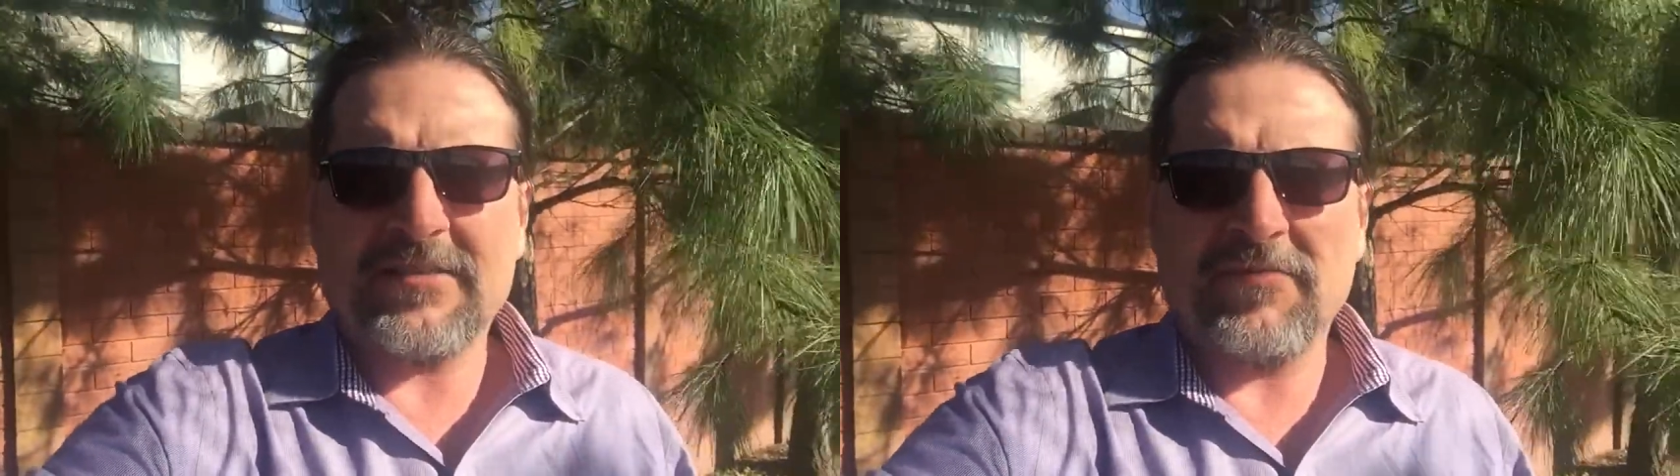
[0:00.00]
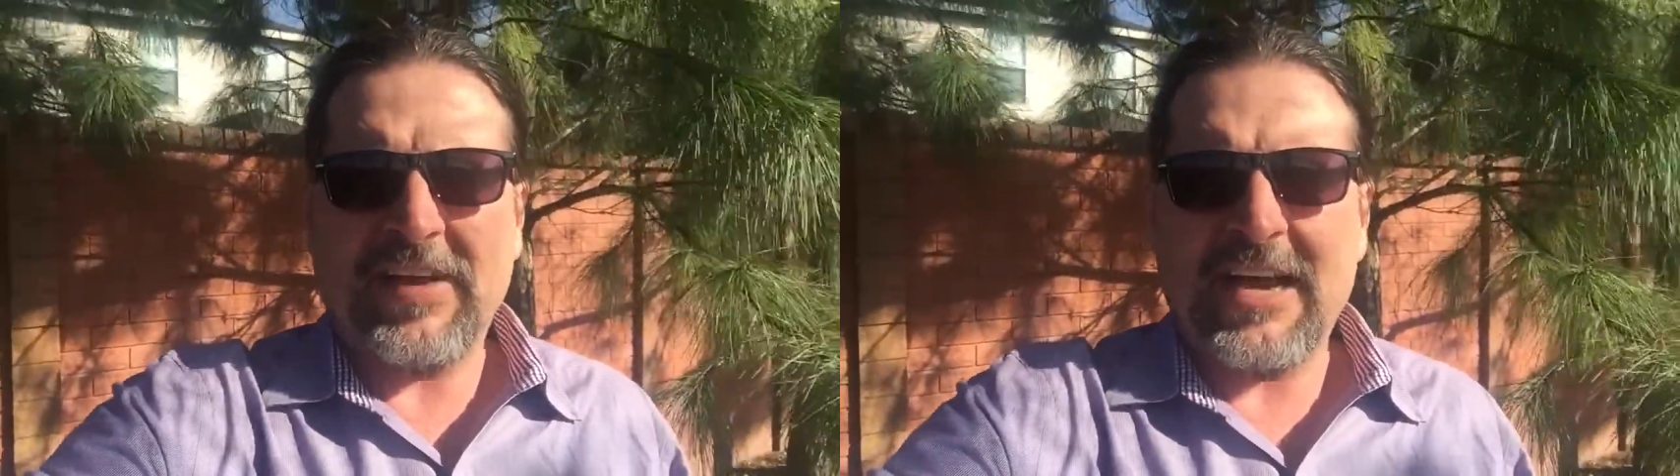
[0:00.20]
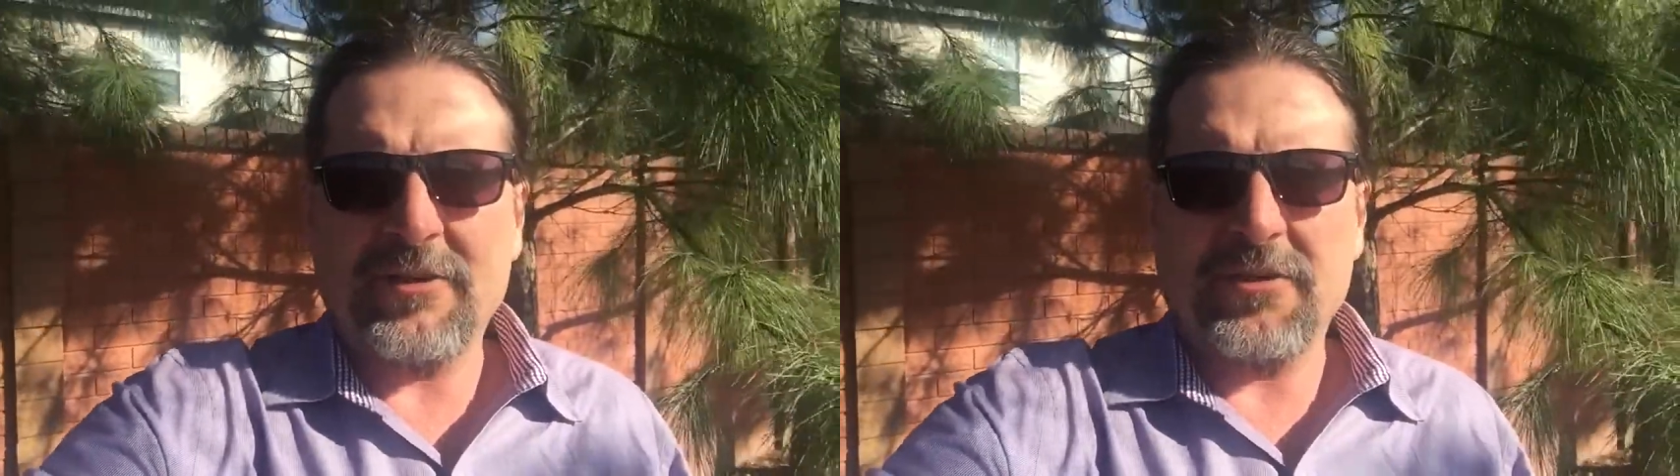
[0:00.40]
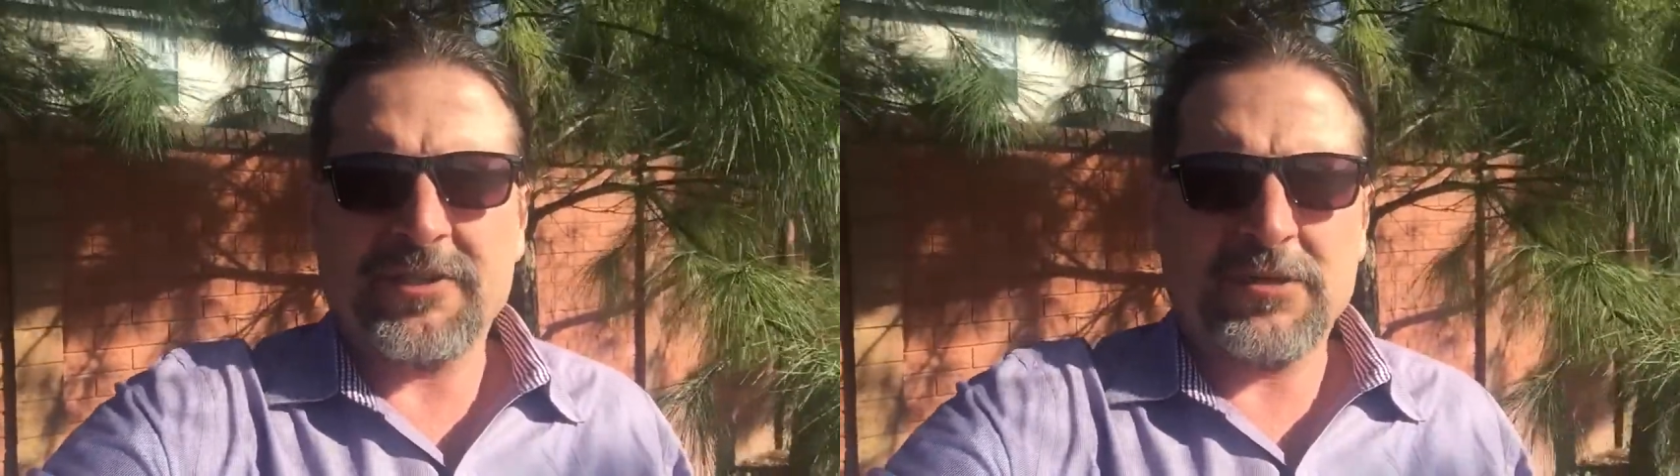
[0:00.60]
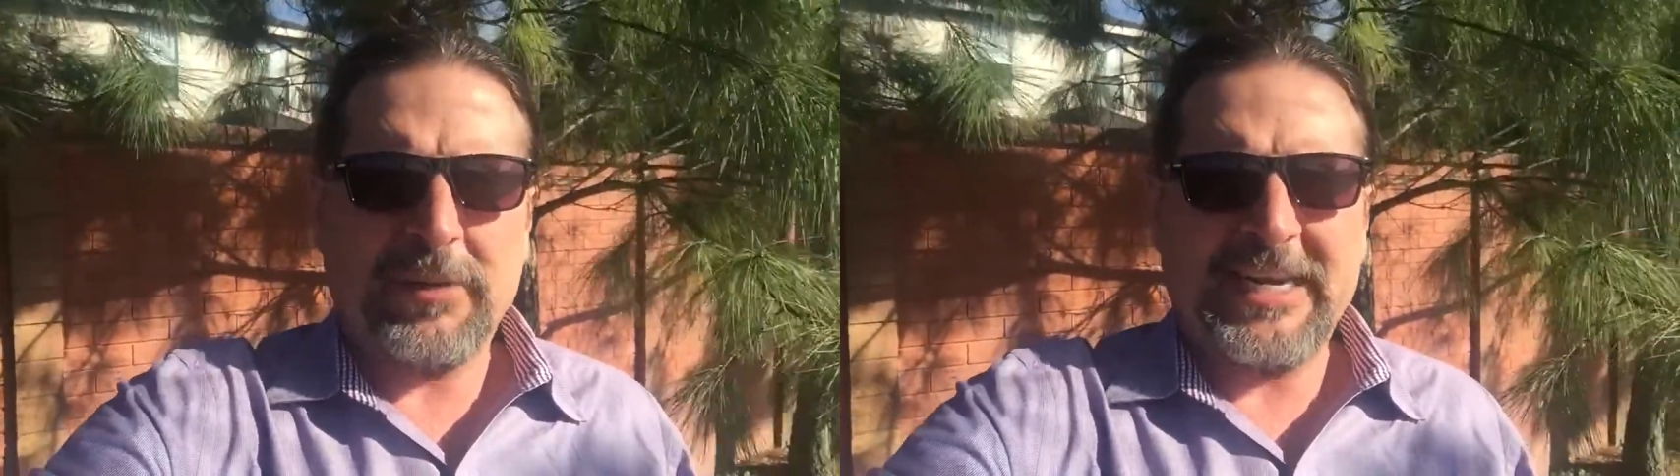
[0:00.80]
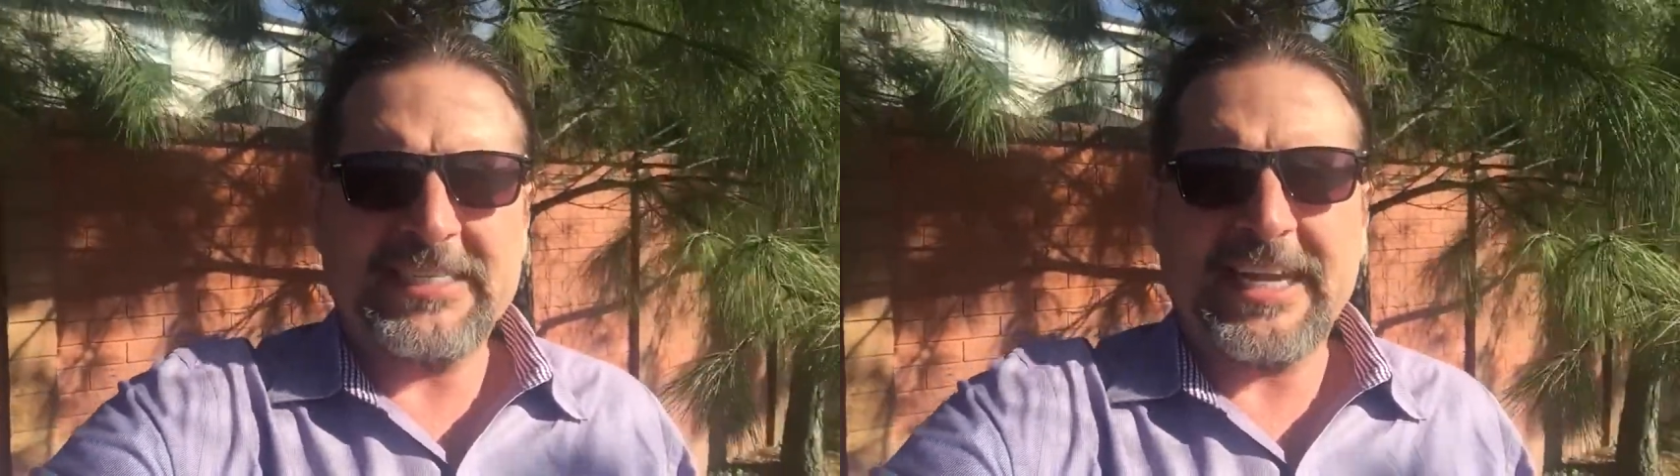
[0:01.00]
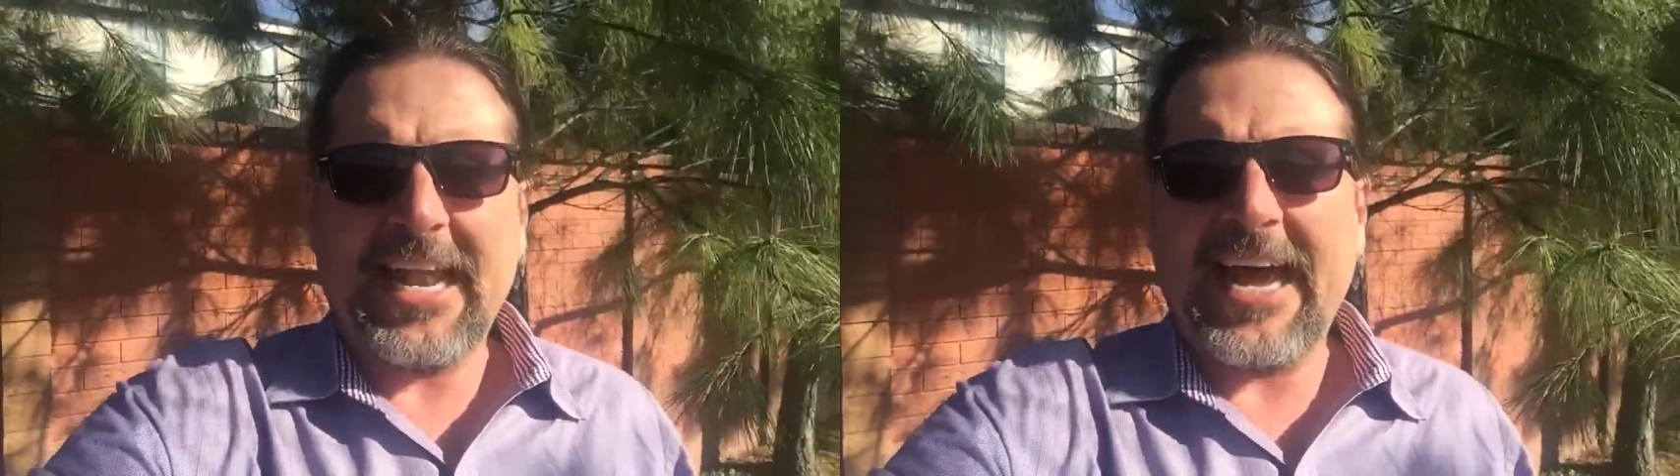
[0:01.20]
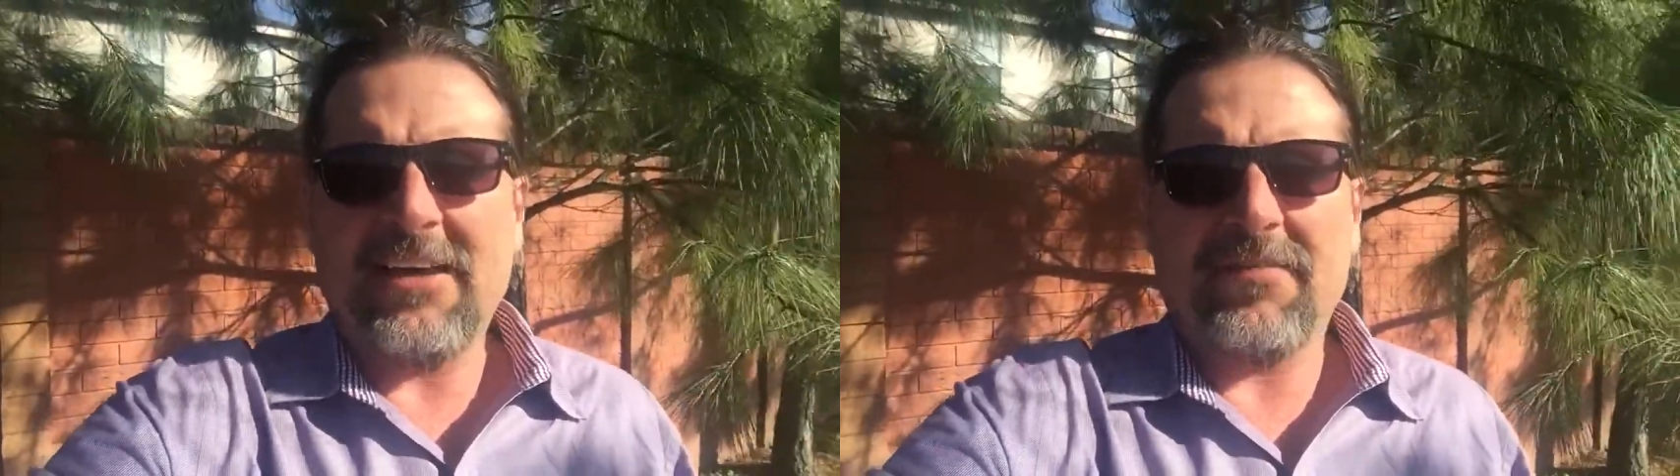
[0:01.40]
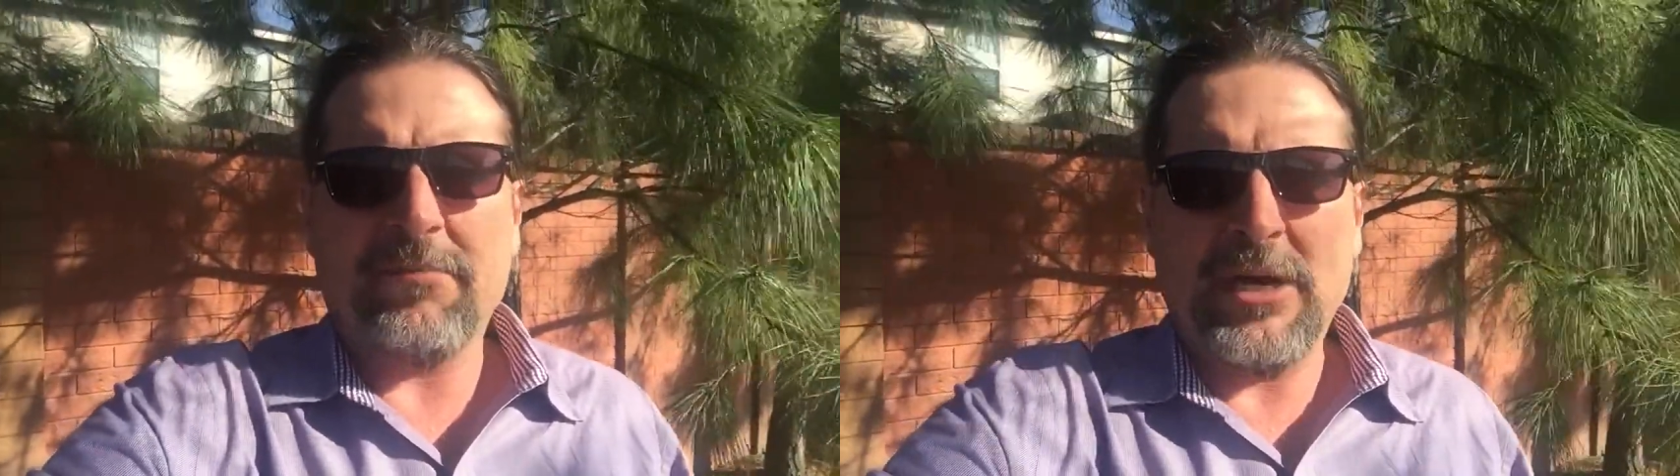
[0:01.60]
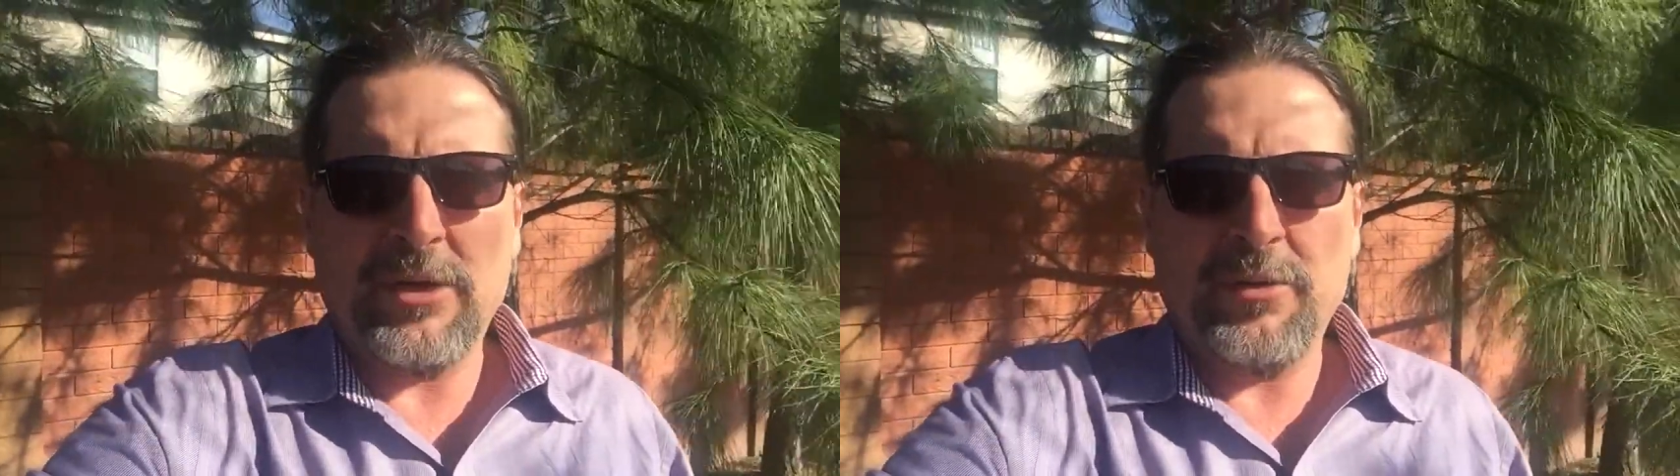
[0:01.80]
some value to somebody's life
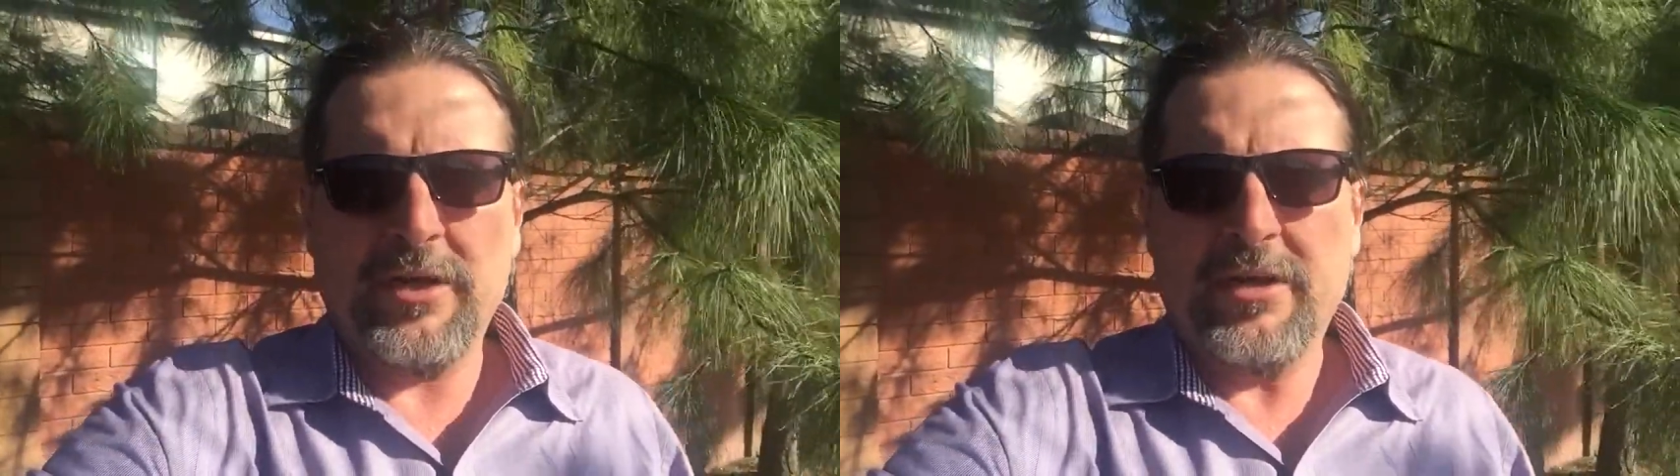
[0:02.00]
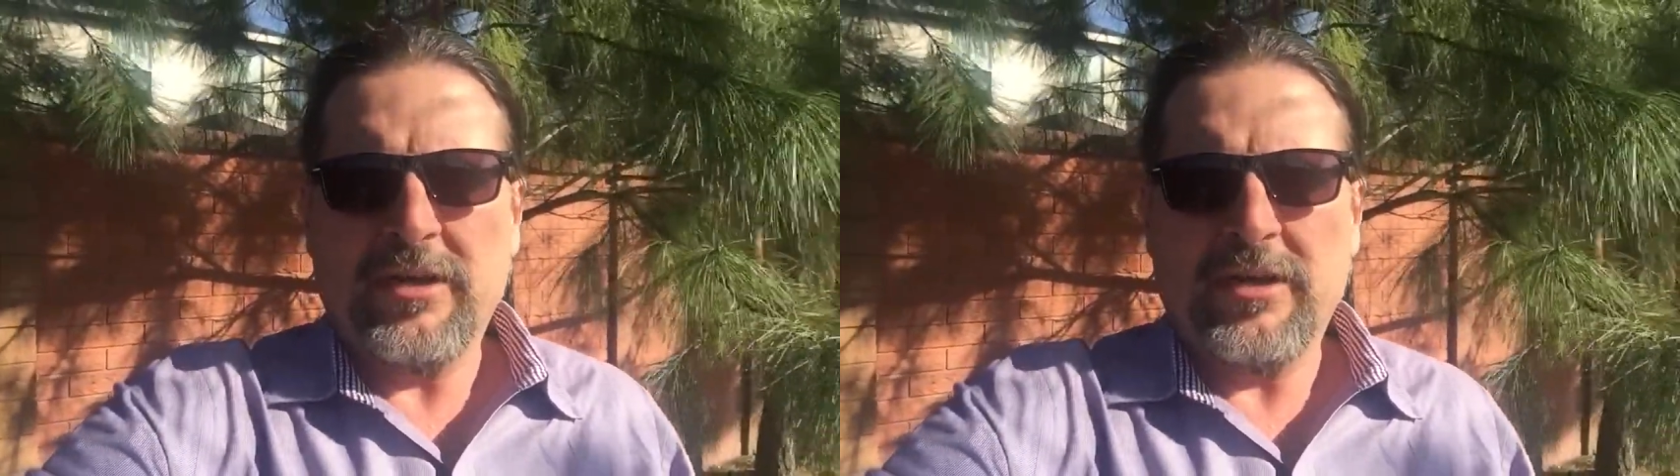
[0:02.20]
mode.